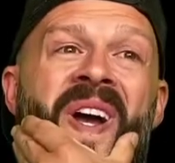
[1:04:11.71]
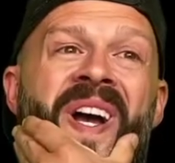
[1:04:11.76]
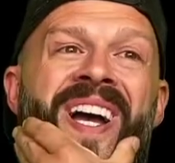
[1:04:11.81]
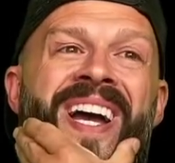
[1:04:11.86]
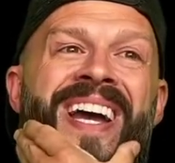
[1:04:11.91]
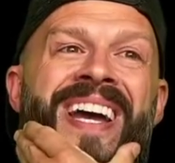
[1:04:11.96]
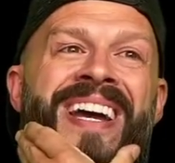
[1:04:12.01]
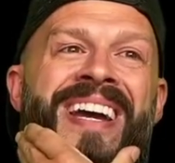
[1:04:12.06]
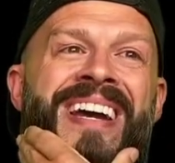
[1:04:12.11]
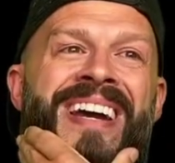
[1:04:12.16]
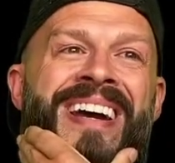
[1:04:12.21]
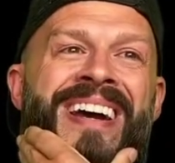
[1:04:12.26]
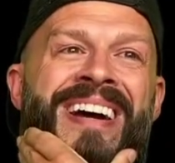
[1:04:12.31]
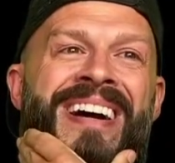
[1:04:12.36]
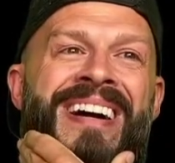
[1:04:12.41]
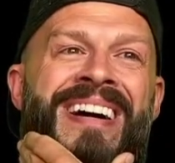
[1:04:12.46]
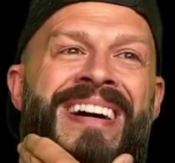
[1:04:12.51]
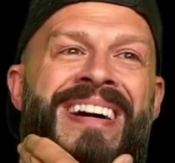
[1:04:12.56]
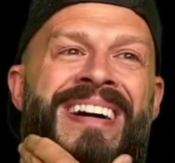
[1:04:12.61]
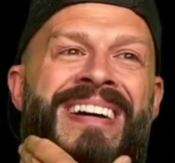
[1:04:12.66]

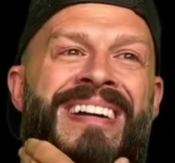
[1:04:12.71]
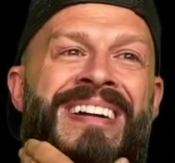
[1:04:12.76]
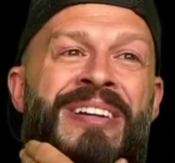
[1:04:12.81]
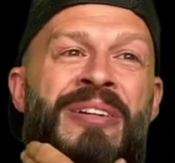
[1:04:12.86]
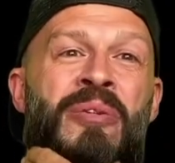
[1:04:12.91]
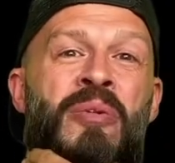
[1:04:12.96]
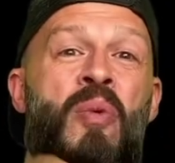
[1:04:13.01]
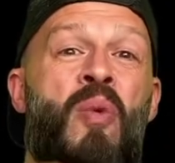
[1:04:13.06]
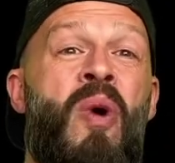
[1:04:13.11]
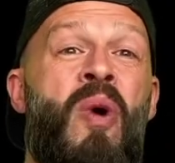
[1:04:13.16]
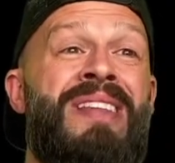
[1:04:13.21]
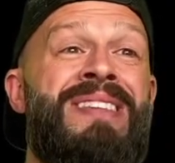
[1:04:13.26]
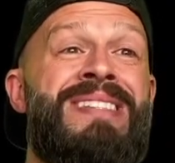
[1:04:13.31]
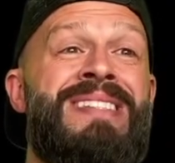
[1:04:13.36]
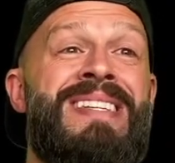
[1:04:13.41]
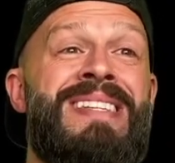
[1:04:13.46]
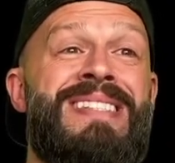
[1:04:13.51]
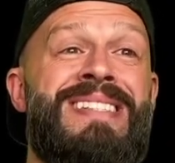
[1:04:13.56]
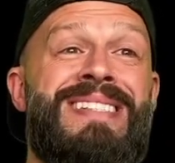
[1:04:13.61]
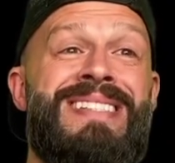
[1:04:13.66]
And once
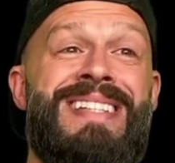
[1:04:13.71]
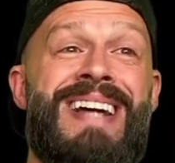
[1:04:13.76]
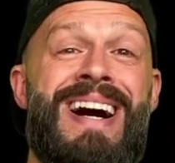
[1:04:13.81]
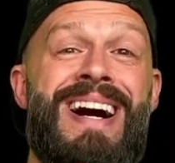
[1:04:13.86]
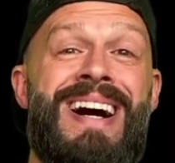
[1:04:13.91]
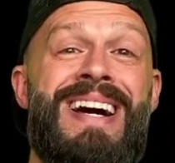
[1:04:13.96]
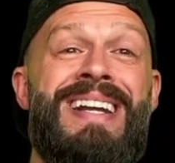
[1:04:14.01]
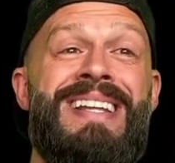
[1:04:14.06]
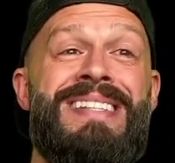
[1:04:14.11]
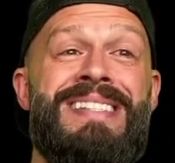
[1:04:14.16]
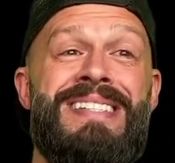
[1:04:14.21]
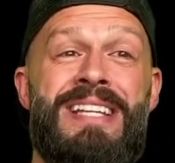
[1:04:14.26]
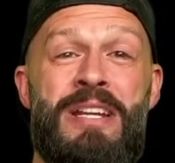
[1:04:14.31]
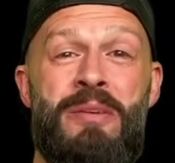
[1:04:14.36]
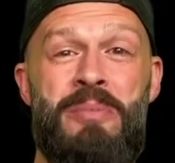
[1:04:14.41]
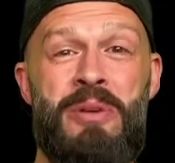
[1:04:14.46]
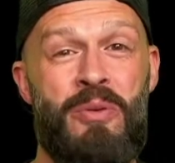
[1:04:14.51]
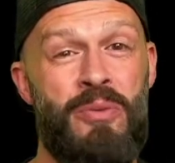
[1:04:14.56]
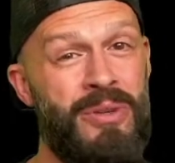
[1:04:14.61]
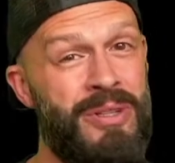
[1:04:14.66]
it's done, it's going to
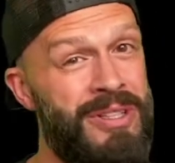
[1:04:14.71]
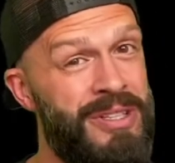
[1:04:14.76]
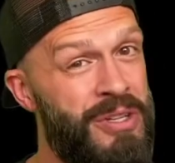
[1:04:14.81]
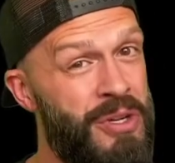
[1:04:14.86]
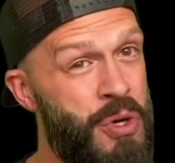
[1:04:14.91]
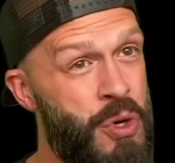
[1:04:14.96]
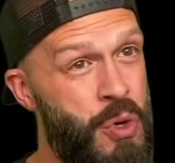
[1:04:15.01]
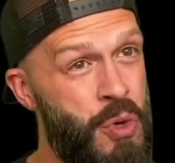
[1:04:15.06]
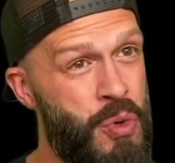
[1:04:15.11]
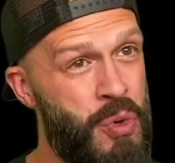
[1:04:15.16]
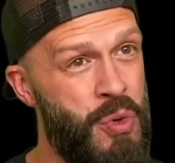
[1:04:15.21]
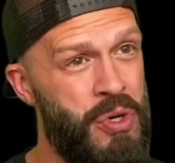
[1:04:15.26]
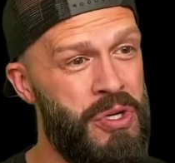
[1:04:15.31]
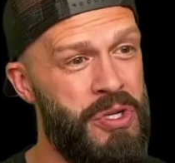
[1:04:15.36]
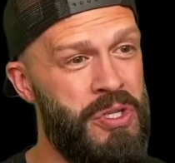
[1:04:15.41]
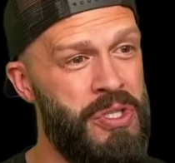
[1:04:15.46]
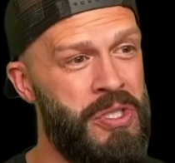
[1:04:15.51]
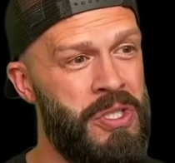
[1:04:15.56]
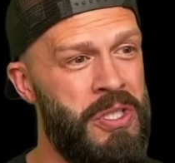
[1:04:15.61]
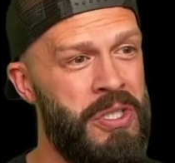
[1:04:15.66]
be really
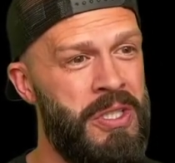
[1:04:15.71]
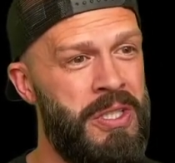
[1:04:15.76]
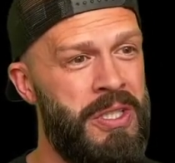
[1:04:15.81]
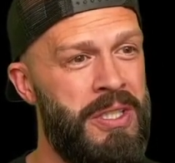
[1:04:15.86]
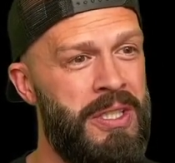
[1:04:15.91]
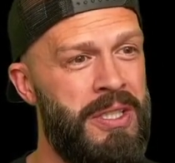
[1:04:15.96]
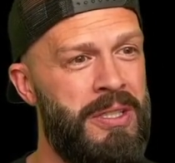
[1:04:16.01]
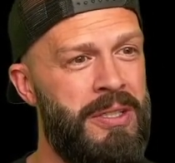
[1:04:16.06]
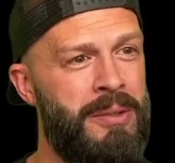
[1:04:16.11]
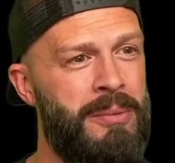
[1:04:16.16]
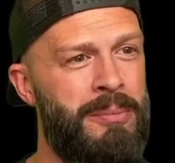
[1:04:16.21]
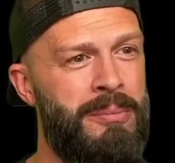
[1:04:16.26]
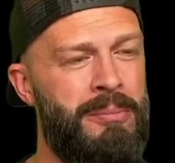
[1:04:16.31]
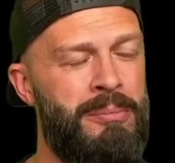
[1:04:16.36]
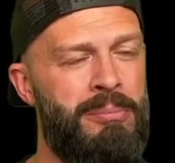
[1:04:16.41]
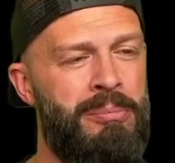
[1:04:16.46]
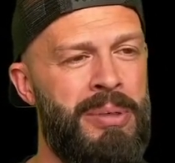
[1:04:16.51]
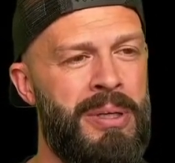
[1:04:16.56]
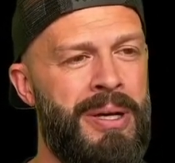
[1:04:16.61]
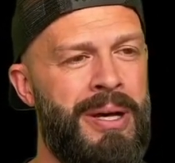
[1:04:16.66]
cool.
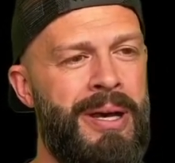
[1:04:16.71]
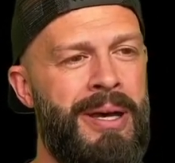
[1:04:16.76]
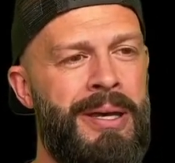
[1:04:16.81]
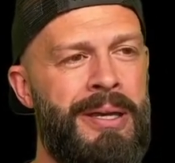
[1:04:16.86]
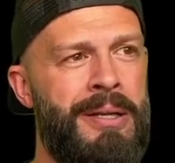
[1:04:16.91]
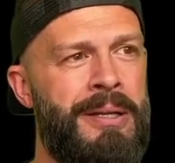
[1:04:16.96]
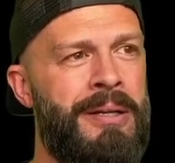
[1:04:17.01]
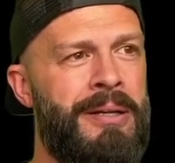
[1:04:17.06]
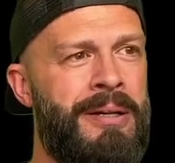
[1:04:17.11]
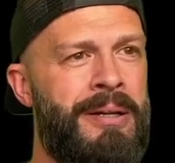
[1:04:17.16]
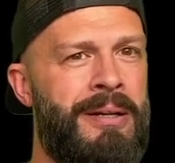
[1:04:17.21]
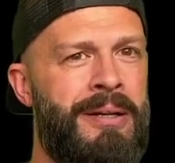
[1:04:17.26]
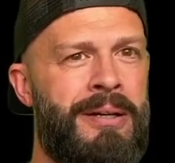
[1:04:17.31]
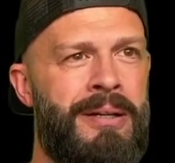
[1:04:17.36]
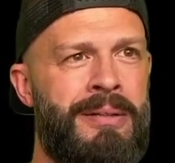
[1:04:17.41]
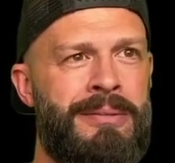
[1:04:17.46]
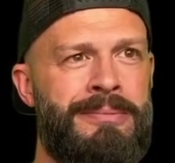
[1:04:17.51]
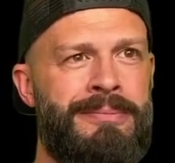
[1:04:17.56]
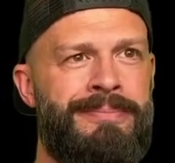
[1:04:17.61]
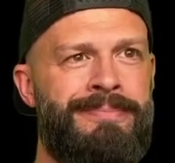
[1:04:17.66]
But
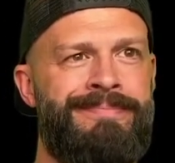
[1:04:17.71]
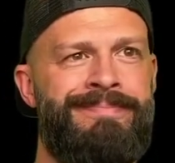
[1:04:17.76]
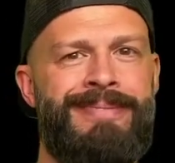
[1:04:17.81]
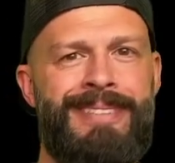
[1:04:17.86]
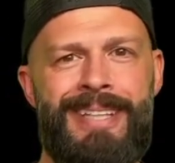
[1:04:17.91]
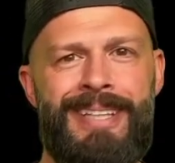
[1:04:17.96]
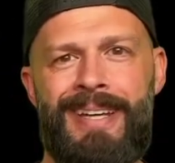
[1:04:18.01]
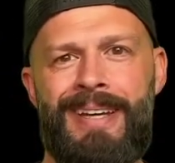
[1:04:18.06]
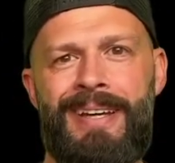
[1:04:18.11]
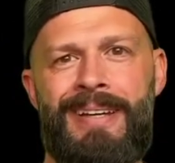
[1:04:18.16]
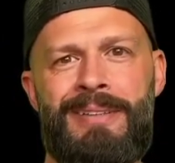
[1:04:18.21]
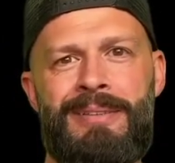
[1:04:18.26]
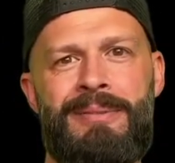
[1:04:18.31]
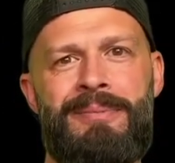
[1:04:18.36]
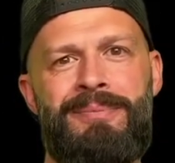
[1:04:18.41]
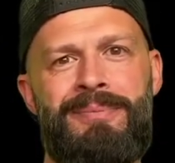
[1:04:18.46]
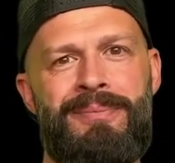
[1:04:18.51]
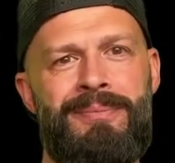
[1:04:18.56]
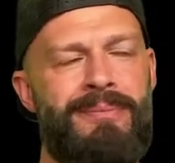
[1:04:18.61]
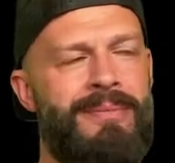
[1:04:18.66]
yeah,
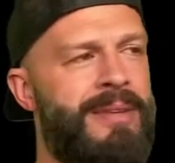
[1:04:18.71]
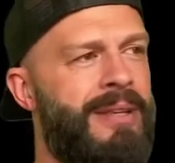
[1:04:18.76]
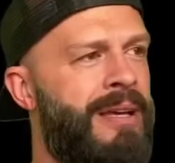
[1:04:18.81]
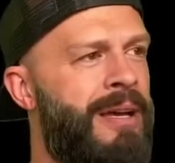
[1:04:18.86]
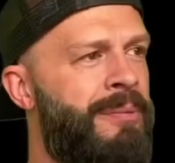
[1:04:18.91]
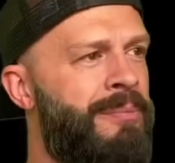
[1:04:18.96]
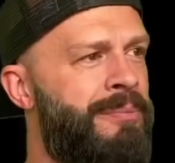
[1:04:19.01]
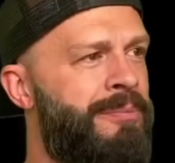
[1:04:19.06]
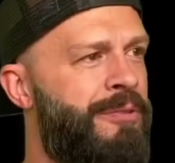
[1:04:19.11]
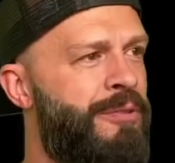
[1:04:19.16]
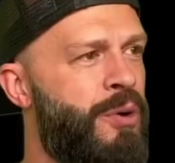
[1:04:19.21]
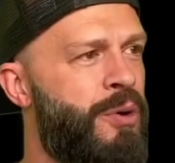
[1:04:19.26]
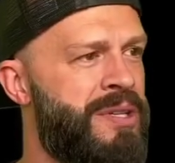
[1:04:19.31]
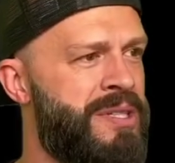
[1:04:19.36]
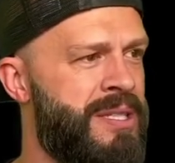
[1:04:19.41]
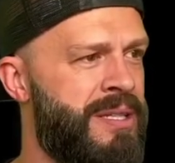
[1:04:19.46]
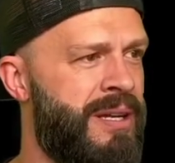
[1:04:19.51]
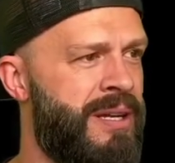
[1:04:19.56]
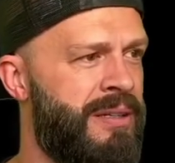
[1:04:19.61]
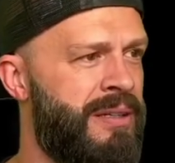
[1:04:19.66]
I'm
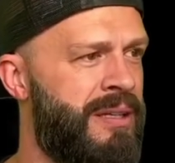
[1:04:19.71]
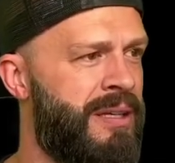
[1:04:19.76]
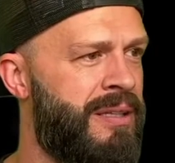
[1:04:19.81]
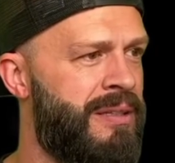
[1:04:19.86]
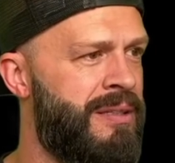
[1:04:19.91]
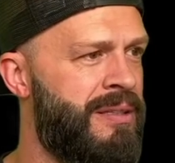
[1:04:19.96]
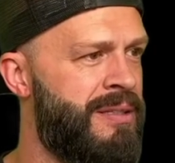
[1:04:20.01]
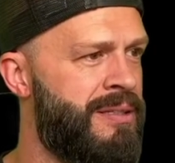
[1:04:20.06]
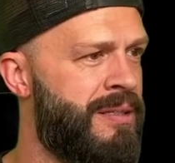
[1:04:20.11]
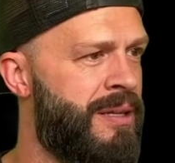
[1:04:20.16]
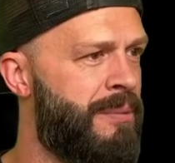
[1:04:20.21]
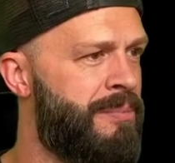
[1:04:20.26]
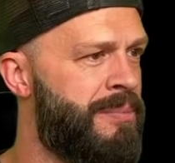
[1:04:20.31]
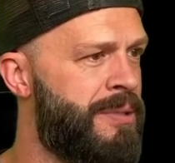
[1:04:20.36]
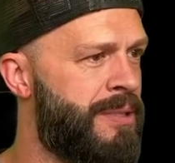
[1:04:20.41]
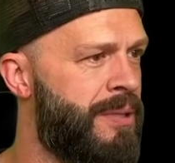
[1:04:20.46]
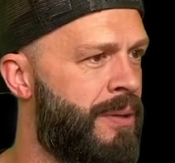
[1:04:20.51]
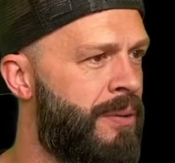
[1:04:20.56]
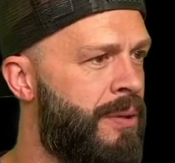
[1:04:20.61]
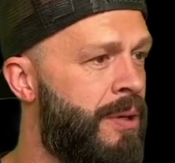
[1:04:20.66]
focusing on getting these up.
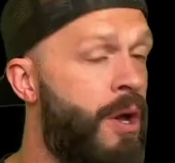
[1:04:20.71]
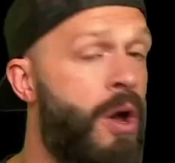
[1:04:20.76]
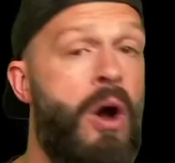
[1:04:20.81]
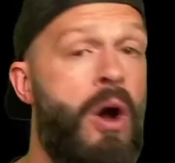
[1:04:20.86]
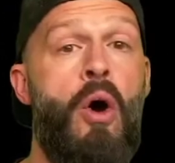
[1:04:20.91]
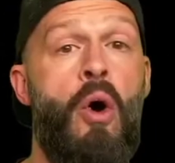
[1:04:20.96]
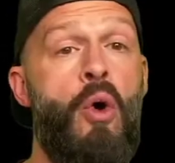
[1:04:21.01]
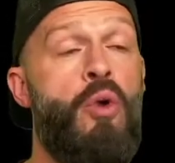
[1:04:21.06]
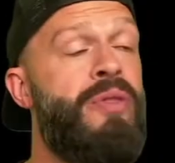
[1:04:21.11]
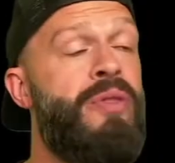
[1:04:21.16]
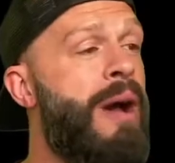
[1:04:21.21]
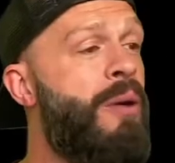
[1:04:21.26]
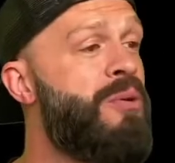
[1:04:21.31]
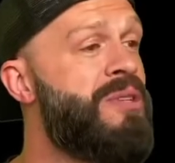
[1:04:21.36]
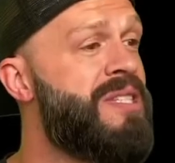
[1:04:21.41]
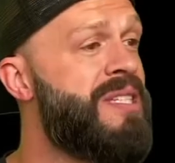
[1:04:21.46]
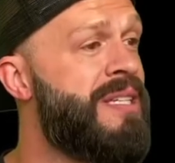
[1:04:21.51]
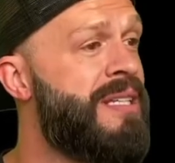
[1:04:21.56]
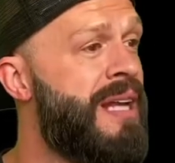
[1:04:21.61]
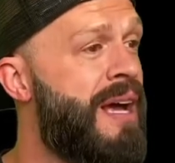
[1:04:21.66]
So, oh, that
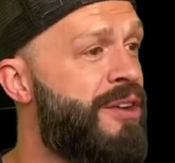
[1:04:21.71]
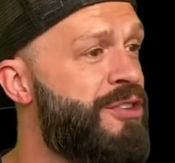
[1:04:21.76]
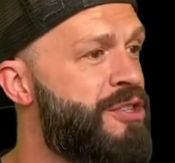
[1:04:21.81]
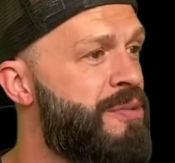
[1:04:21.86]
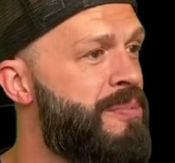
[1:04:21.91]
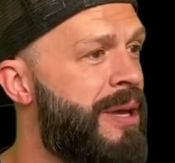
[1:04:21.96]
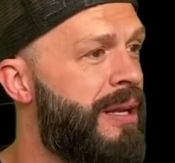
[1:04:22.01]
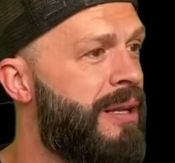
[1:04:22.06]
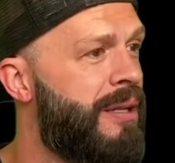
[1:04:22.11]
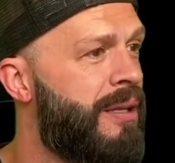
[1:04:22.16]
was the announcement.